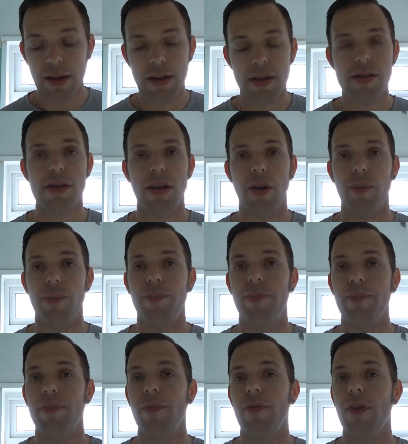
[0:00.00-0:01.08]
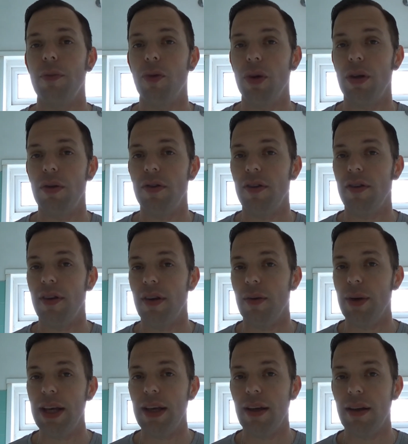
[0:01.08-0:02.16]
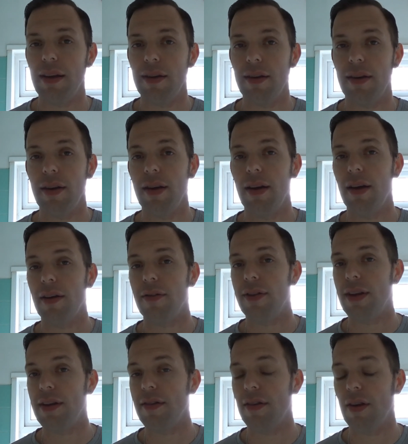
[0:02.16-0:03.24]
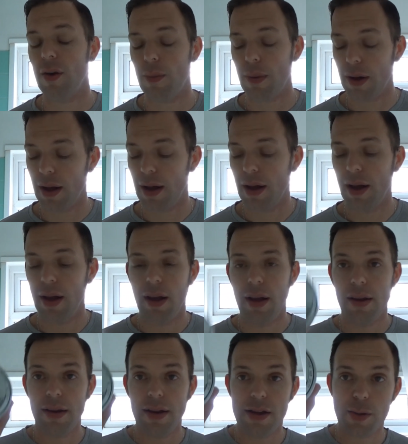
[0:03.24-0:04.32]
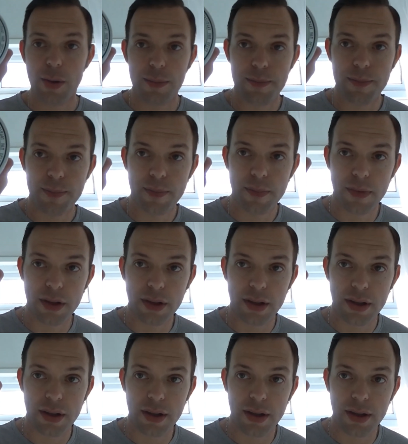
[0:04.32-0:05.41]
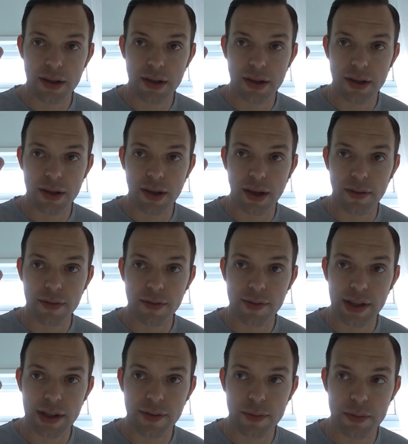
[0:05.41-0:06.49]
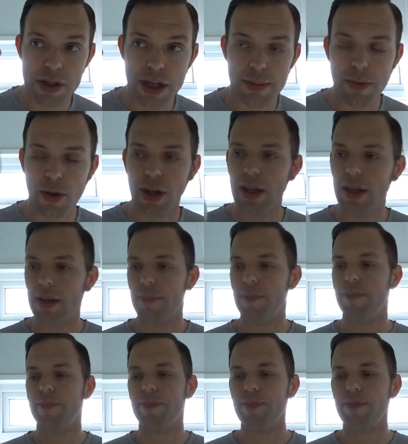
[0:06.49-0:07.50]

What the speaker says: So, a few more uses in the week of this soap. This one, the Delft Wit from Scheermonnik.